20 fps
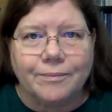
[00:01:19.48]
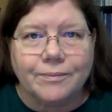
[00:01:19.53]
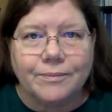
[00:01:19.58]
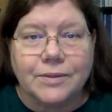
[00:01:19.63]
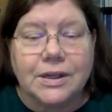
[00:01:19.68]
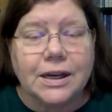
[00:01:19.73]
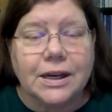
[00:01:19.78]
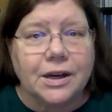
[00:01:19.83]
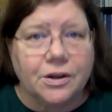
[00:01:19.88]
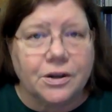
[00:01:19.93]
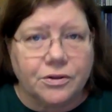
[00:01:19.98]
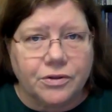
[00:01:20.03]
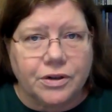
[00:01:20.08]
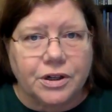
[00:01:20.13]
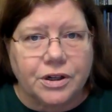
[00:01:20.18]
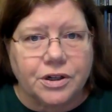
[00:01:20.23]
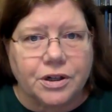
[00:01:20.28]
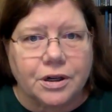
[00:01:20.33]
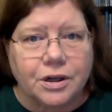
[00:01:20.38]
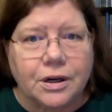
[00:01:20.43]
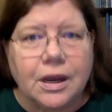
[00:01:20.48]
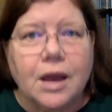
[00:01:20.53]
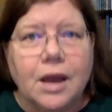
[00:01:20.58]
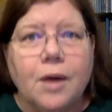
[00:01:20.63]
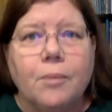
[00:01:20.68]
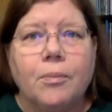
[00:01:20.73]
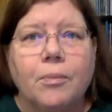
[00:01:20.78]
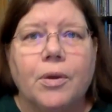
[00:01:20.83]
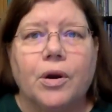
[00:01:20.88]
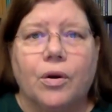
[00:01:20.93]
singing tradition,
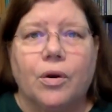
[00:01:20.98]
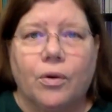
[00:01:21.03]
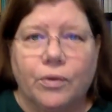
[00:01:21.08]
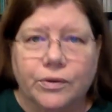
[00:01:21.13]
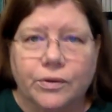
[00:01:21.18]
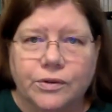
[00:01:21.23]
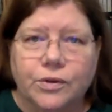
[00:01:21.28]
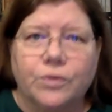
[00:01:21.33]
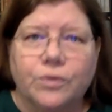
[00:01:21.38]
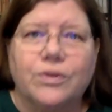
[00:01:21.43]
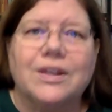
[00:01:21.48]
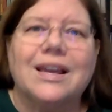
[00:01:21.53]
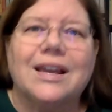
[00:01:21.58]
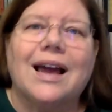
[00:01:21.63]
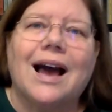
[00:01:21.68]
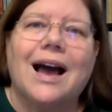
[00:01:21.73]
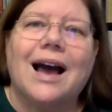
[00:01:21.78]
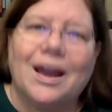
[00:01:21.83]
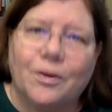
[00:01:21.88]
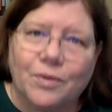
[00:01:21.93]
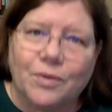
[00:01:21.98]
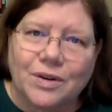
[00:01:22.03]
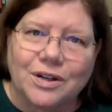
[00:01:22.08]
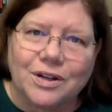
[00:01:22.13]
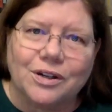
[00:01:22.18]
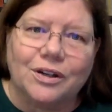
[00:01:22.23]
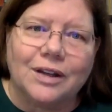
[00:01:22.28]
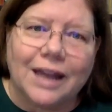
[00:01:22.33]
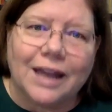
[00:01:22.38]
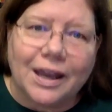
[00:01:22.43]
but also the
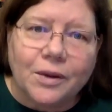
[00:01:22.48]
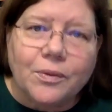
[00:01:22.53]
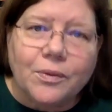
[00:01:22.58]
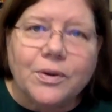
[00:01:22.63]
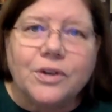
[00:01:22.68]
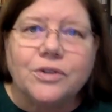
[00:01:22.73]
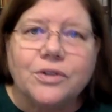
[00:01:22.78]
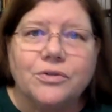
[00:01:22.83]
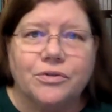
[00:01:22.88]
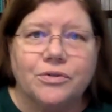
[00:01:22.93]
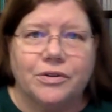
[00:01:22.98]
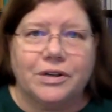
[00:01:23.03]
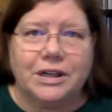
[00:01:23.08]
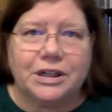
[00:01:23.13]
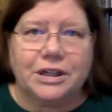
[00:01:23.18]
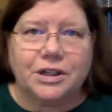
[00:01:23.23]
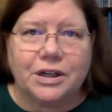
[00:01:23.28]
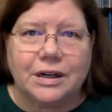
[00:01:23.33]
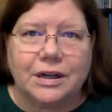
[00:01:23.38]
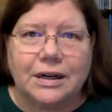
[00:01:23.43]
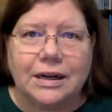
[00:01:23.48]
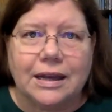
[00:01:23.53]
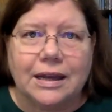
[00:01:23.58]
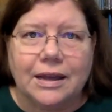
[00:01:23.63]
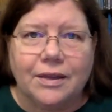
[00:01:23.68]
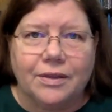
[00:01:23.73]
Irish language tradition